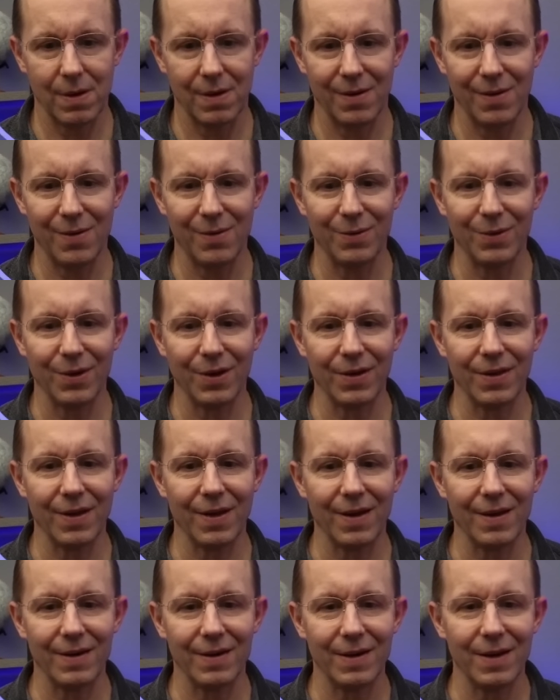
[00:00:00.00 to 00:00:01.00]
Oh, look at
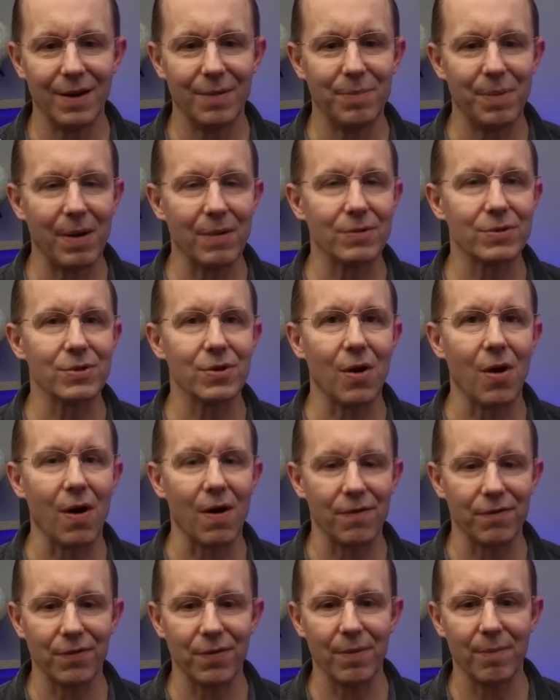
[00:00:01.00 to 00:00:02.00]
that. It bounced
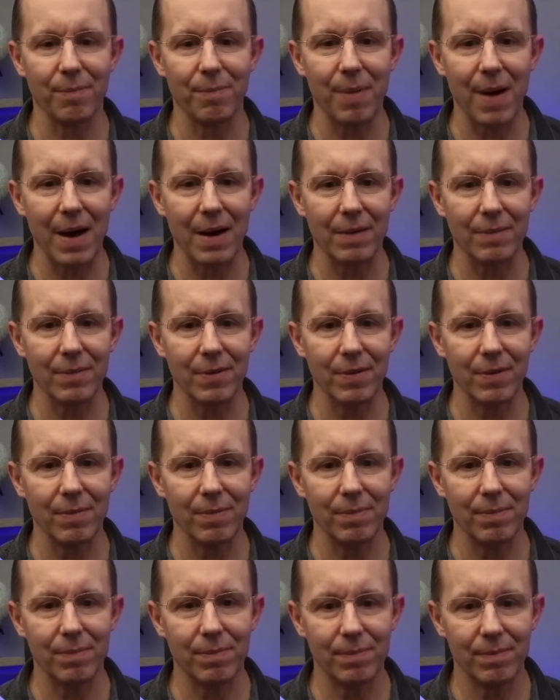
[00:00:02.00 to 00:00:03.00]
off the bottom of the
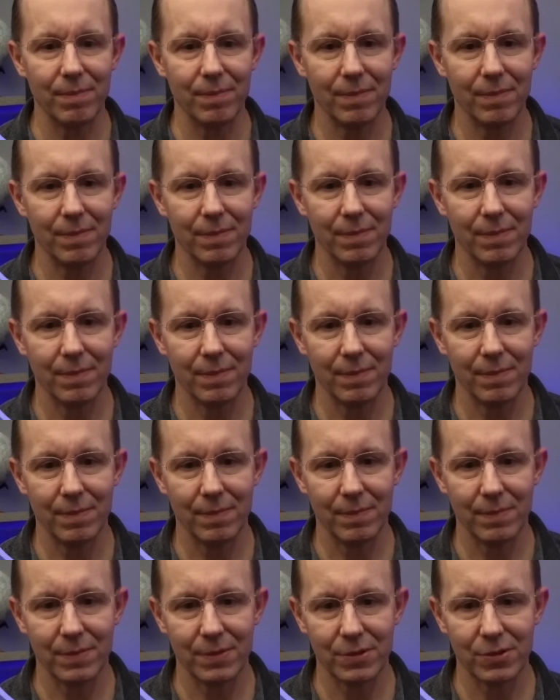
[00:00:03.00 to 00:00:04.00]

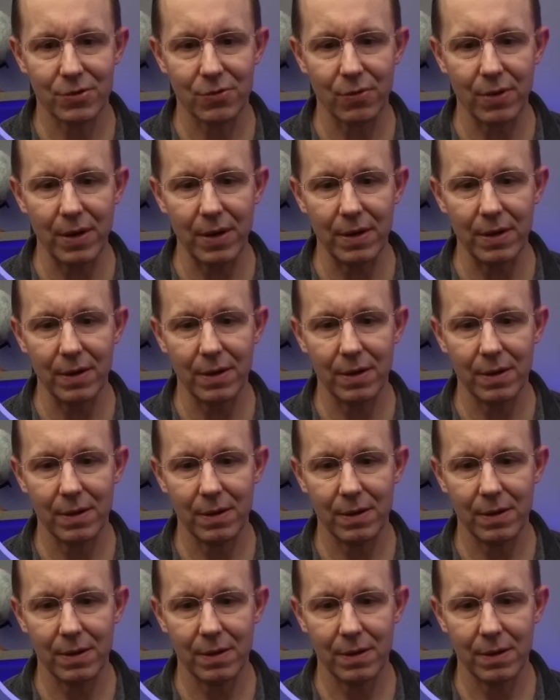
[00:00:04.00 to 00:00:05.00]
screen
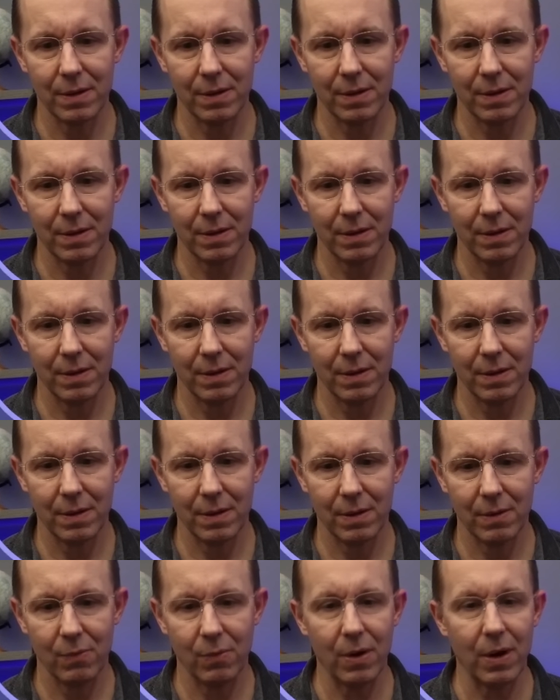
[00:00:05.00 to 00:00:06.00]

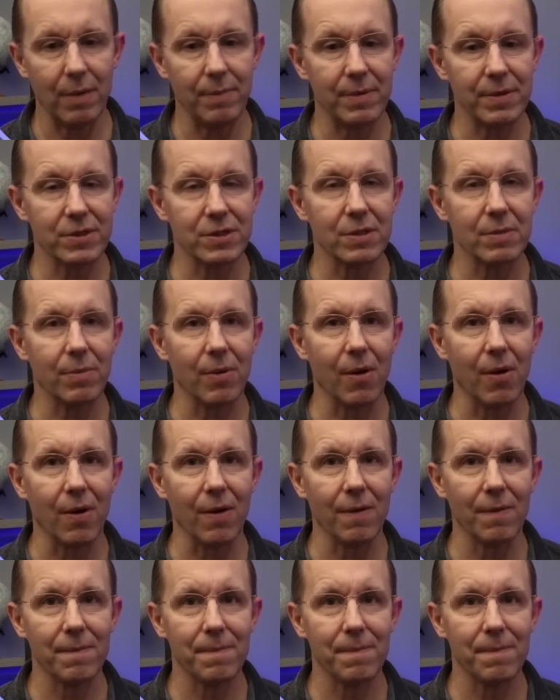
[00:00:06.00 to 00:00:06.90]
when I missed the ball.